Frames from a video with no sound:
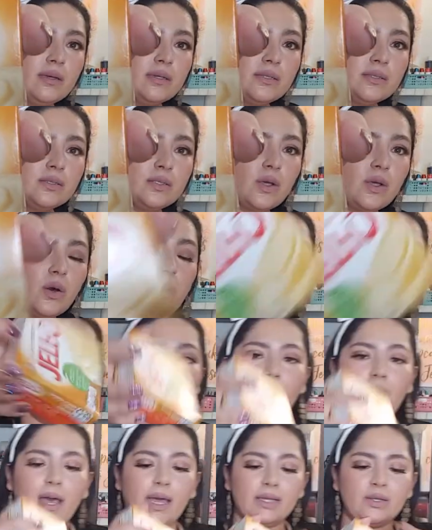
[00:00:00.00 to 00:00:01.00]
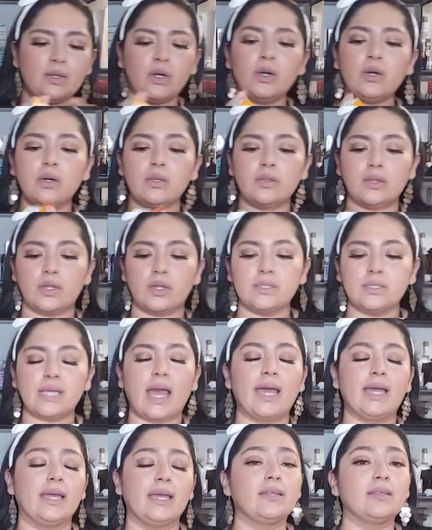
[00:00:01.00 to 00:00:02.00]
so I know
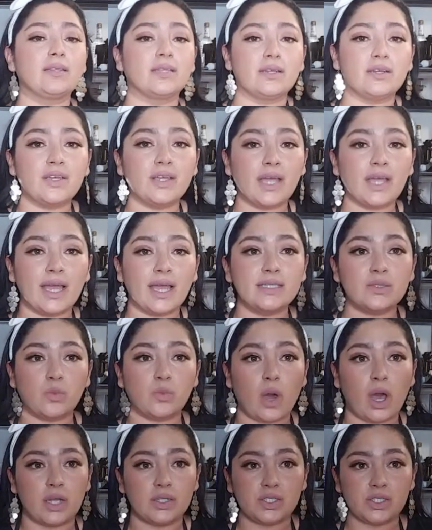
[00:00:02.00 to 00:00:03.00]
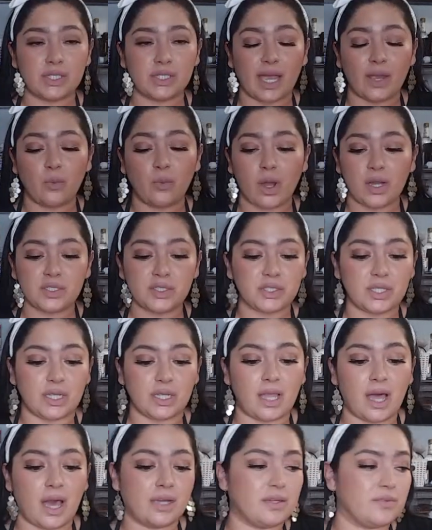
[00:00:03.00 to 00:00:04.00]
I literally guys I watched a
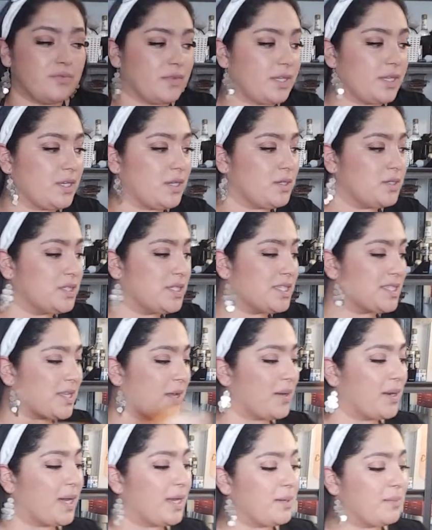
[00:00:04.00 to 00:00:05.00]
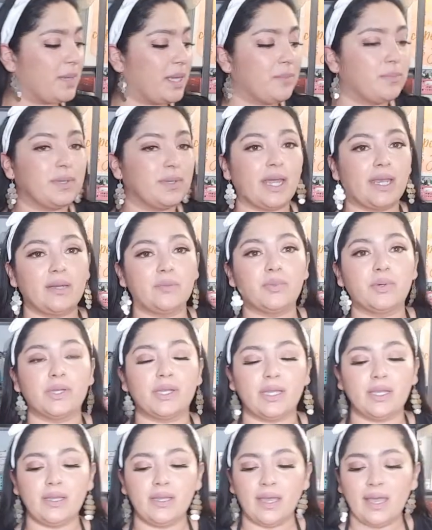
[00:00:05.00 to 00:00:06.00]
lot of videos on how to make banana
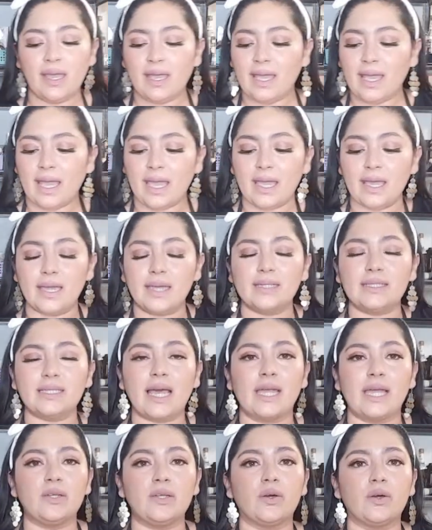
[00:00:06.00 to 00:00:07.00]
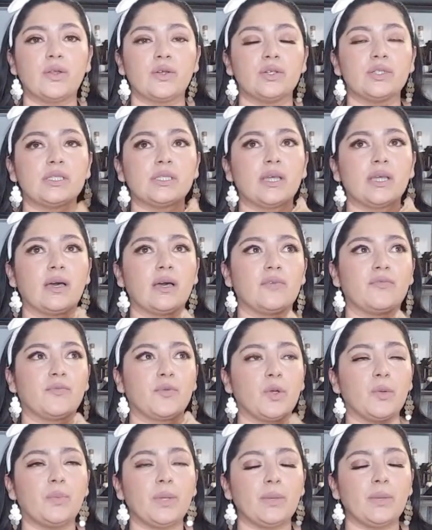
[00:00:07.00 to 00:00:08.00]
pudding, and I know there's a
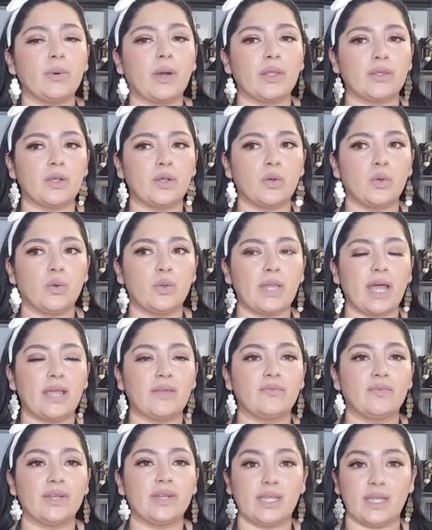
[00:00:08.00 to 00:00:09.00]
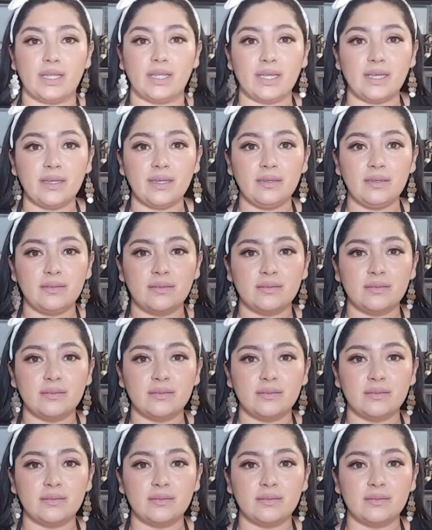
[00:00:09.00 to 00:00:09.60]
few people out there who like vanilla